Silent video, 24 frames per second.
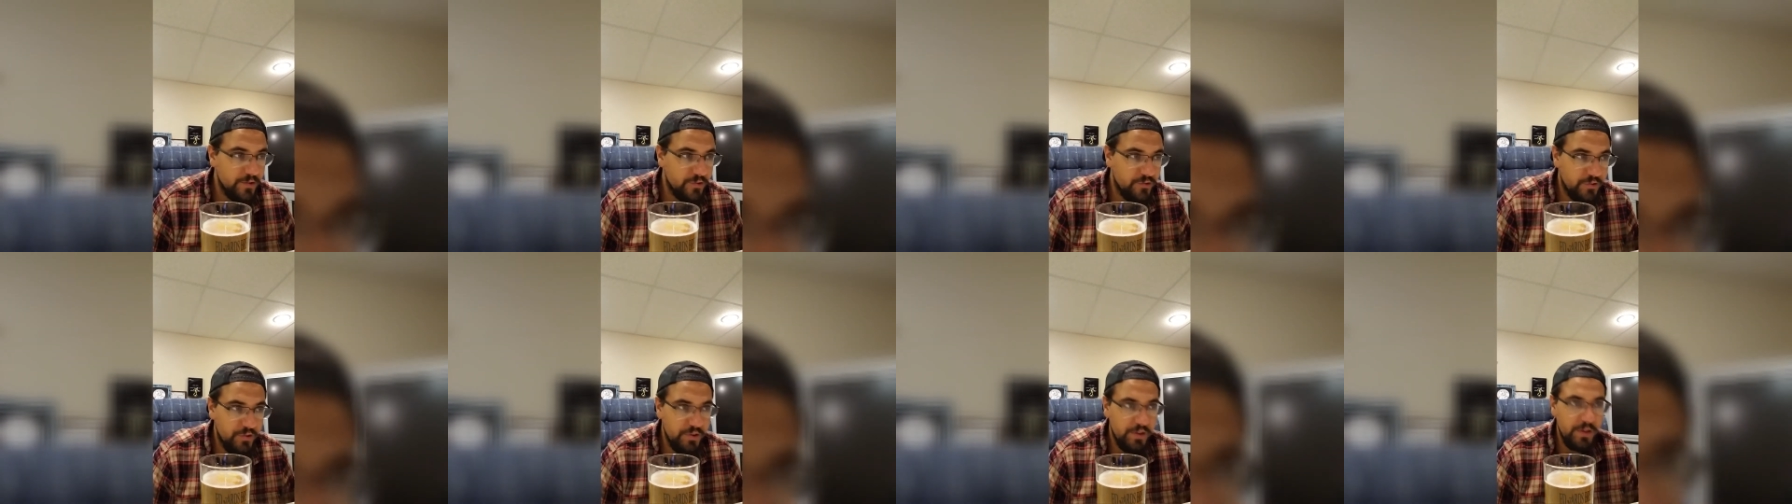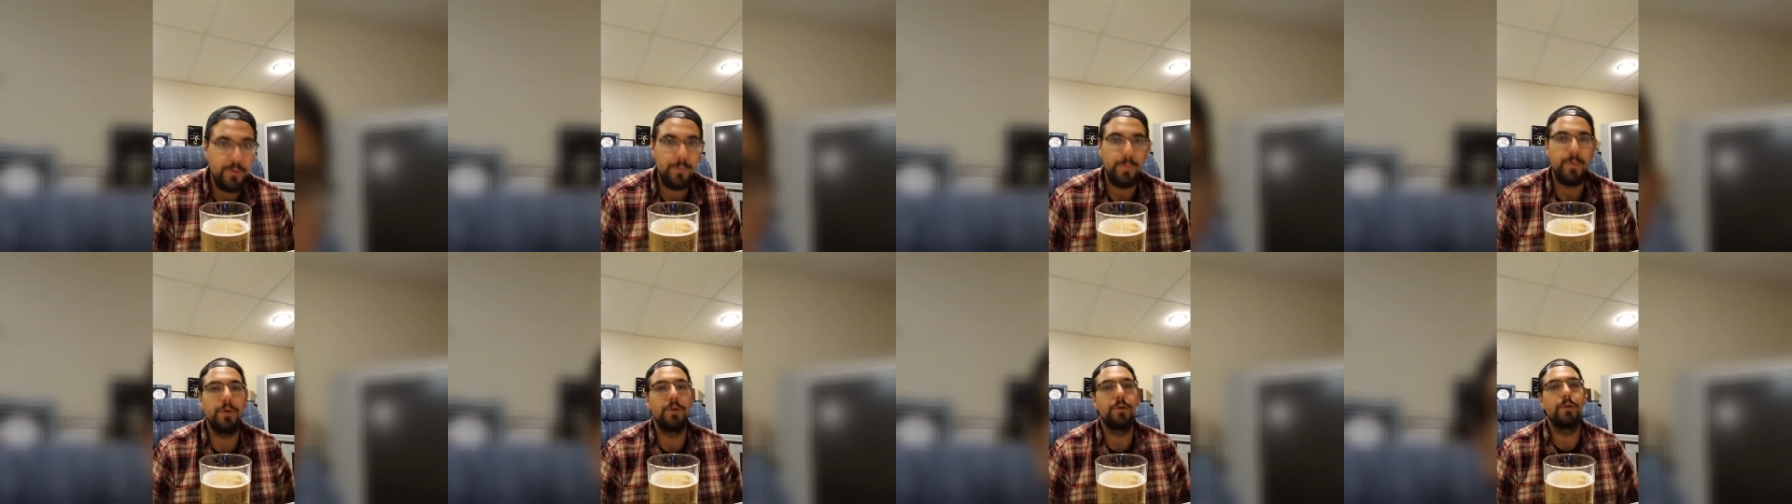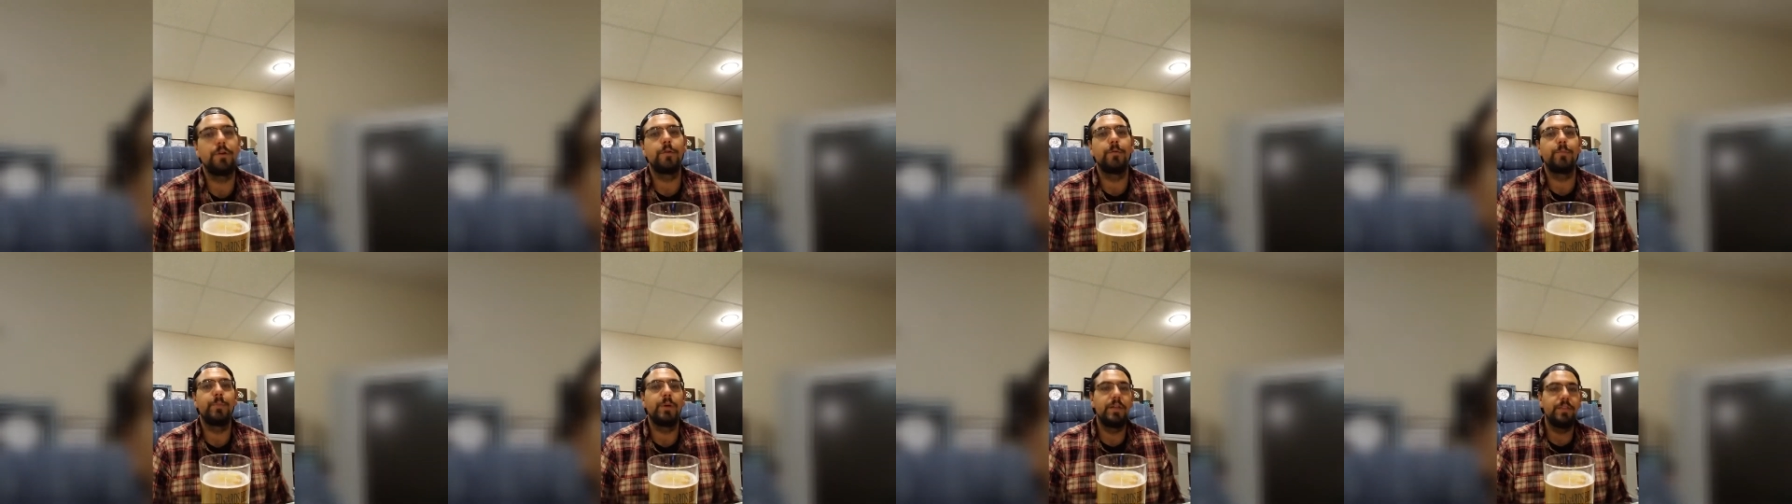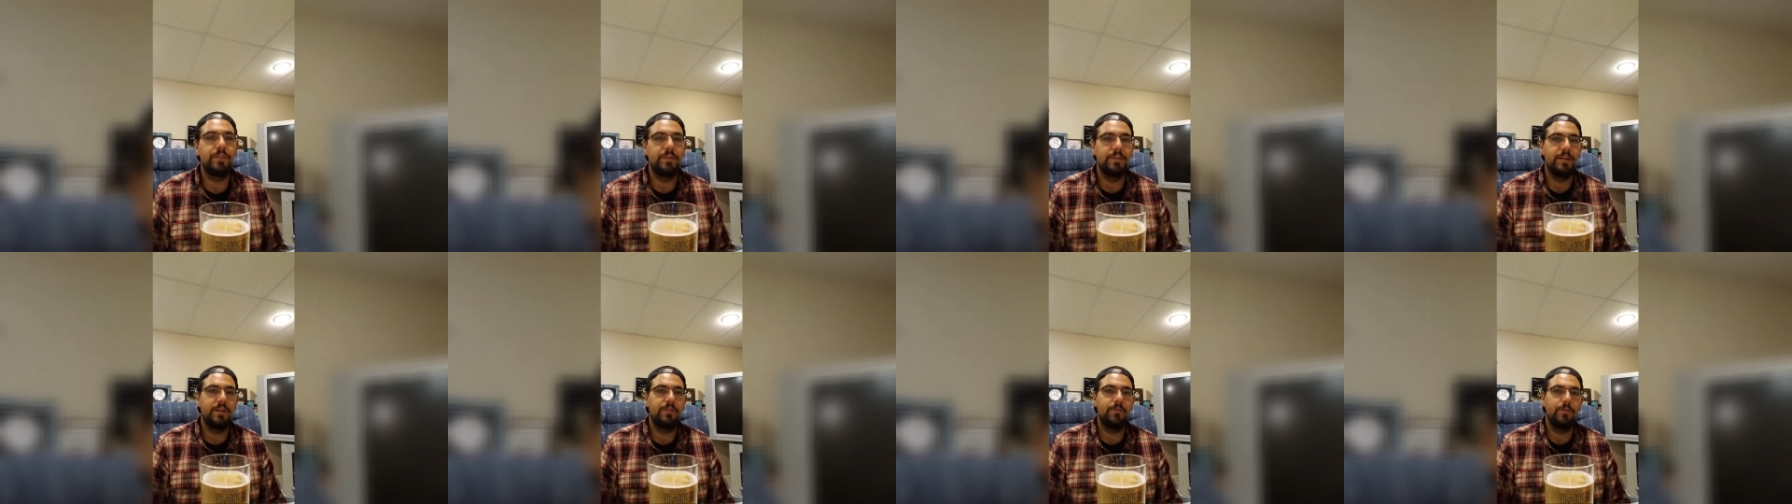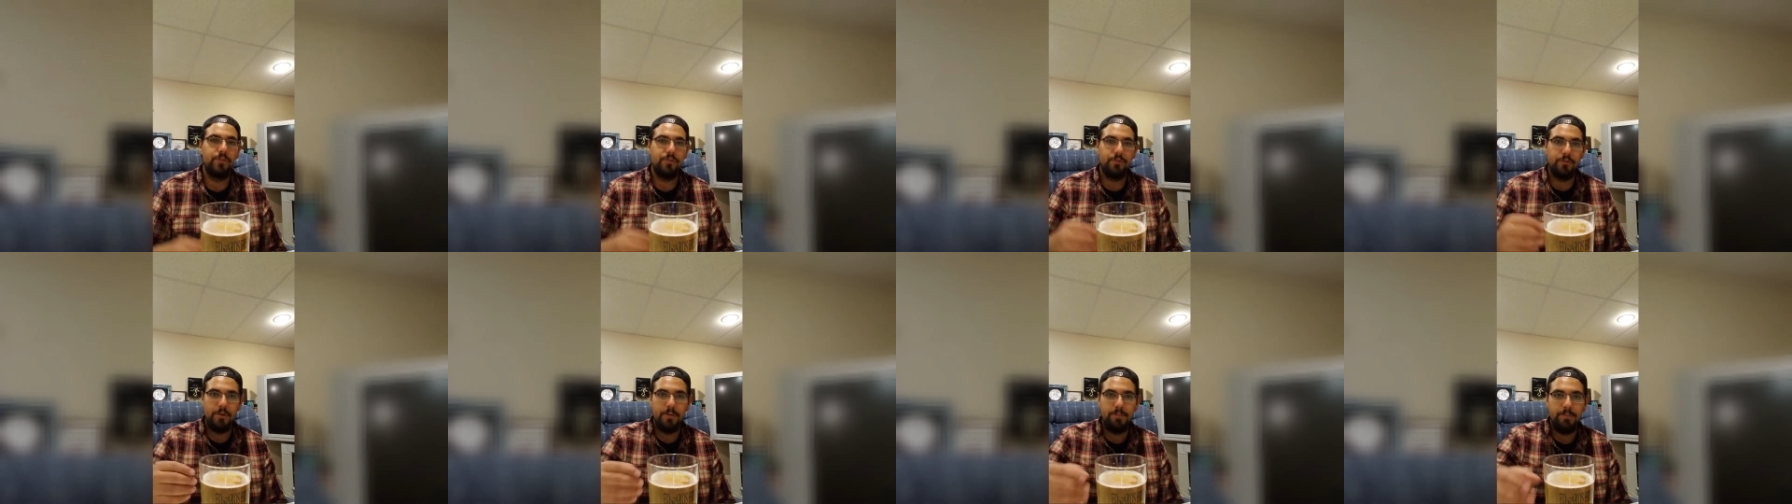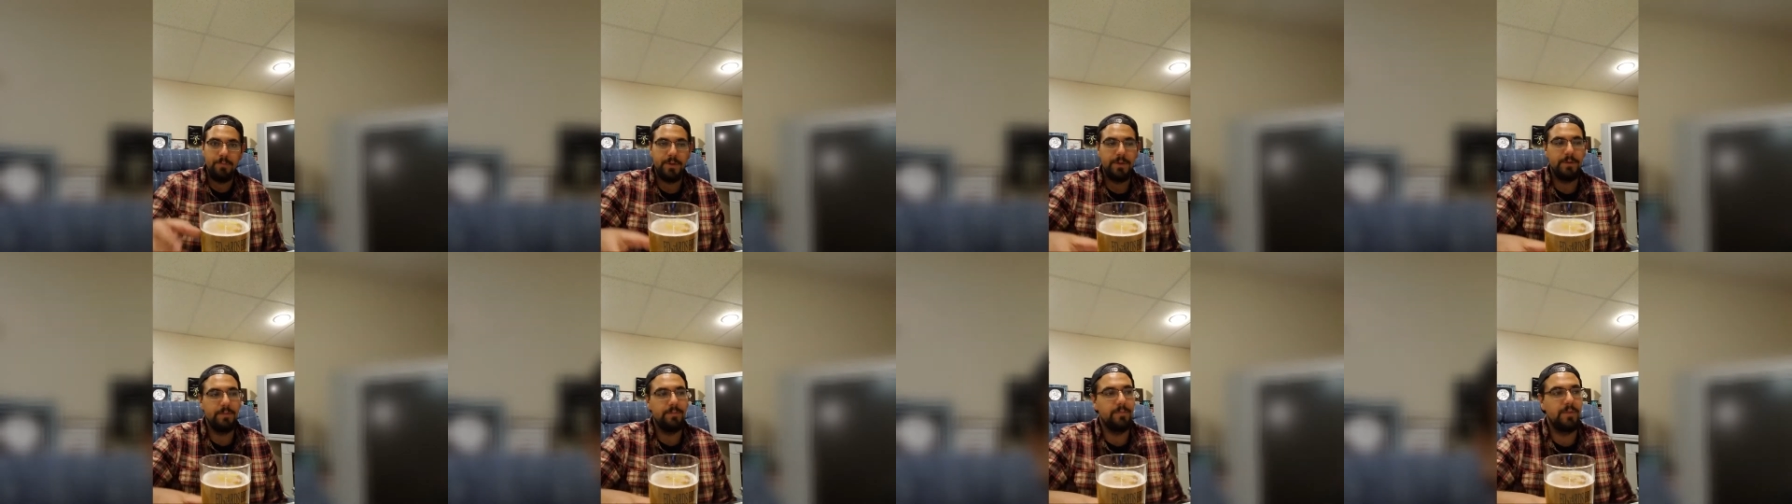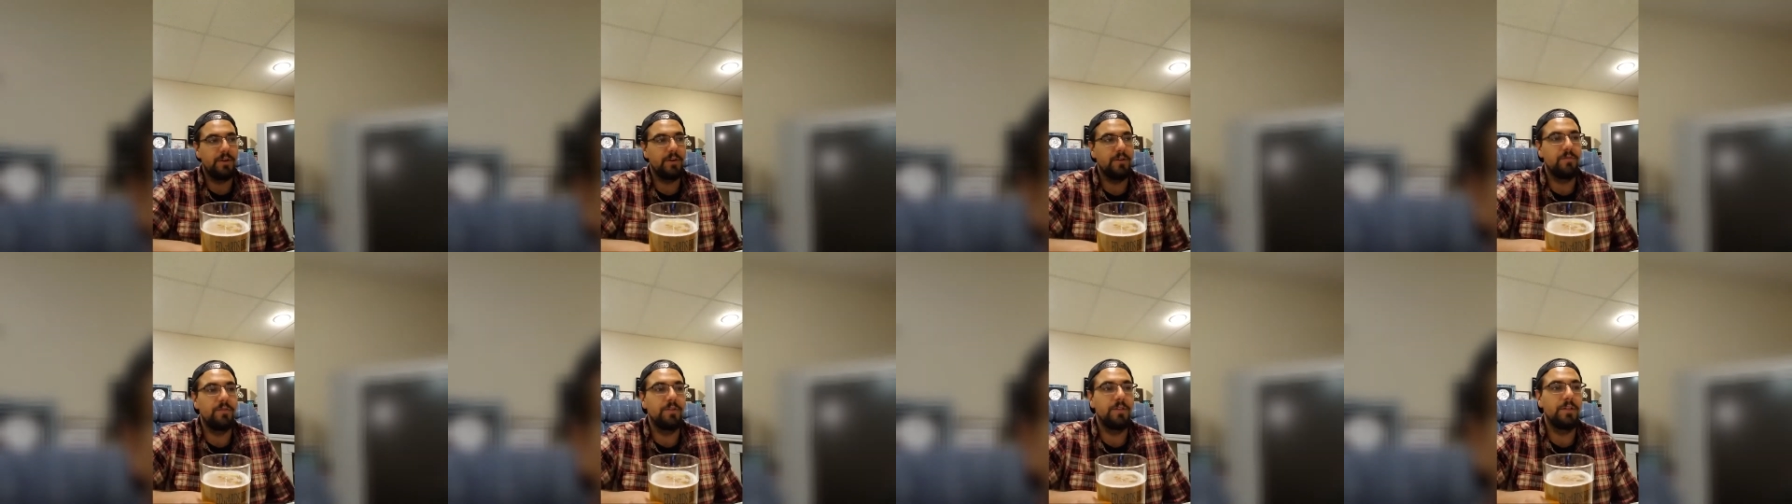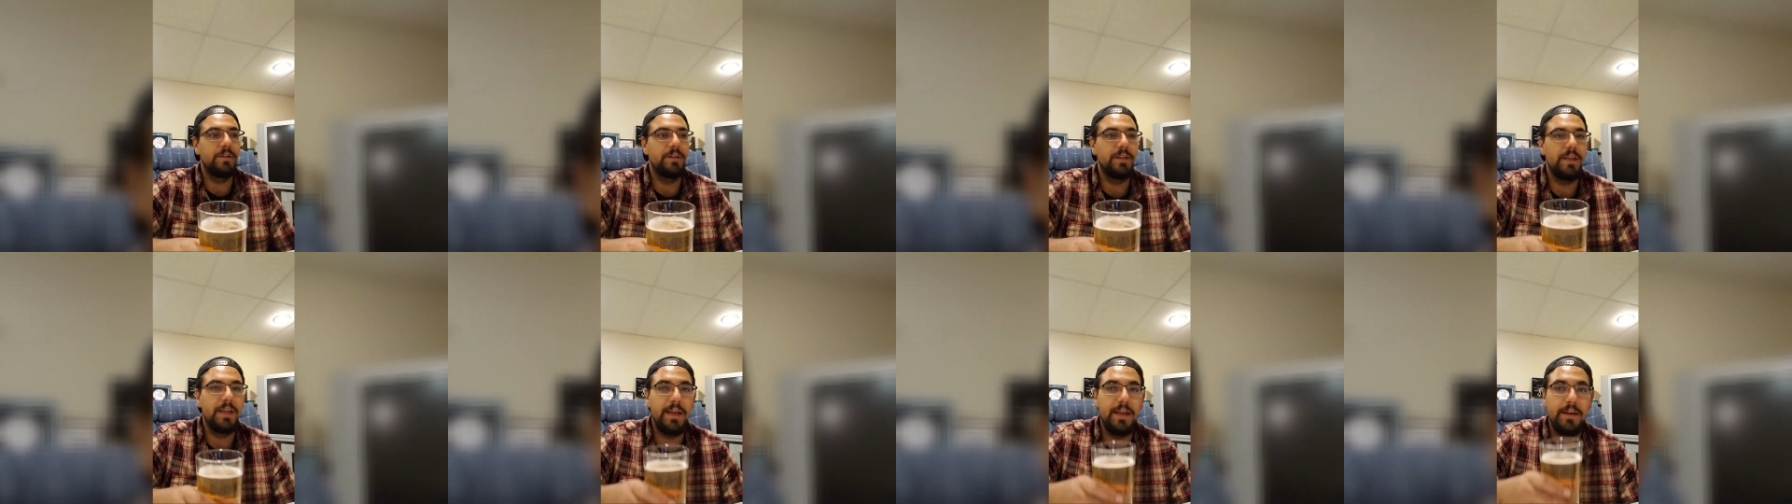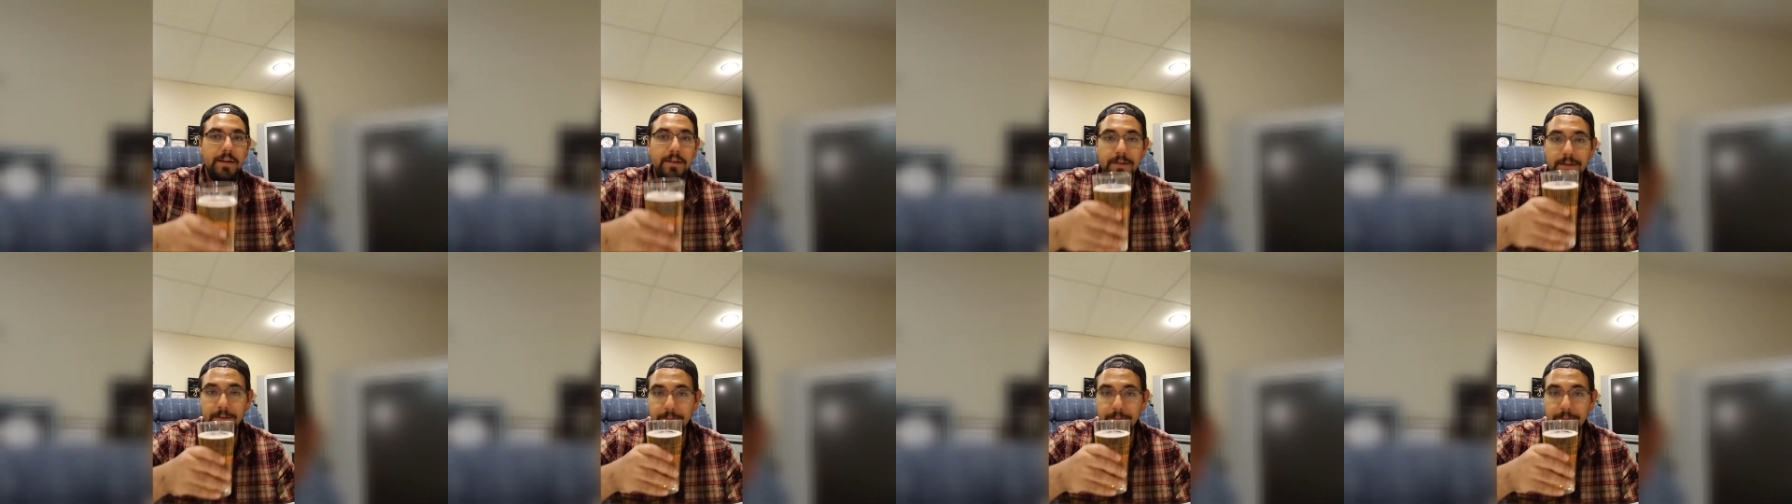Cheeseburger by the Devil's Trumpet, Maryville, Indiana.